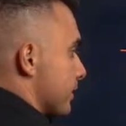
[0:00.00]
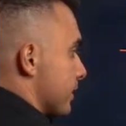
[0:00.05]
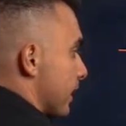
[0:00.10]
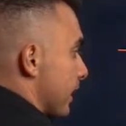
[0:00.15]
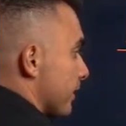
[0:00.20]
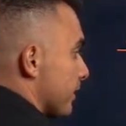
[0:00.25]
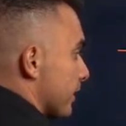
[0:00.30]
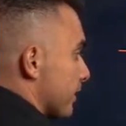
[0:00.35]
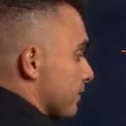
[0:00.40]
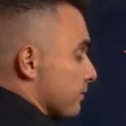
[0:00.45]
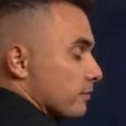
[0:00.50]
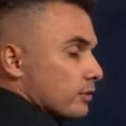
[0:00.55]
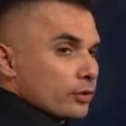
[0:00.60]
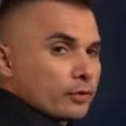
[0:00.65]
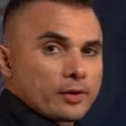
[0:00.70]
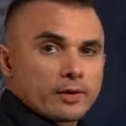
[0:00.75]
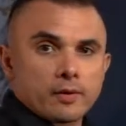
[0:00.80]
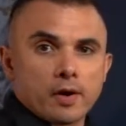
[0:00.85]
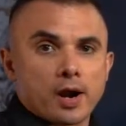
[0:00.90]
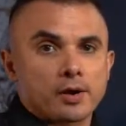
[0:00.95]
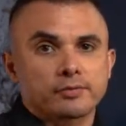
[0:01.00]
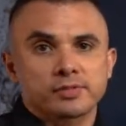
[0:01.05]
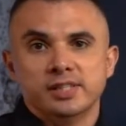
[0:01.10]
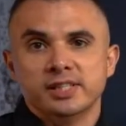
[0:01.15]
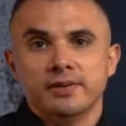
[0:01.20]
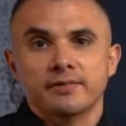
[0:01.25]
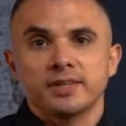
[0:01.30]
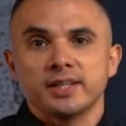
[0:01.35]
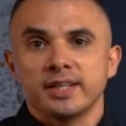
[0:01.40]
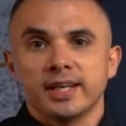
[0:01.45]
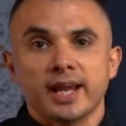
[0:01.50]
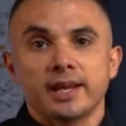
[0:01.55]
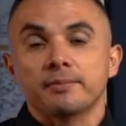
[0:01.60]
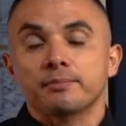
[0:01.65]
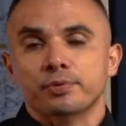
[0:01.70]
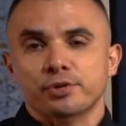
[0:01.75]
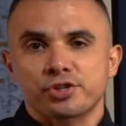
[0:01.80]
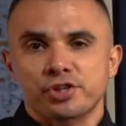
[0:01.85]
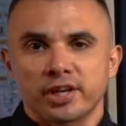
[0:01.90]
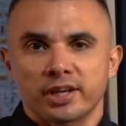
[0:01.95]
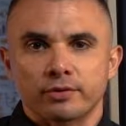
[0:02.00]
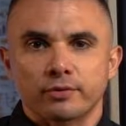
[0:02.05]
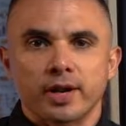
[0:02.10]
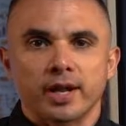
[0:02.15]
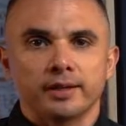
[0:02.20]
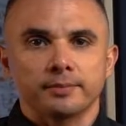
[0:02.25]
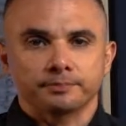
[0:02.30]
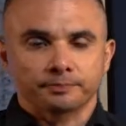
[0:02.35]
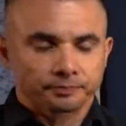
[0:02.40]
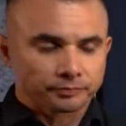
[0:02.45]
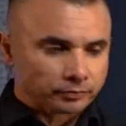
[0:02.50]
say that they're around 78%, right?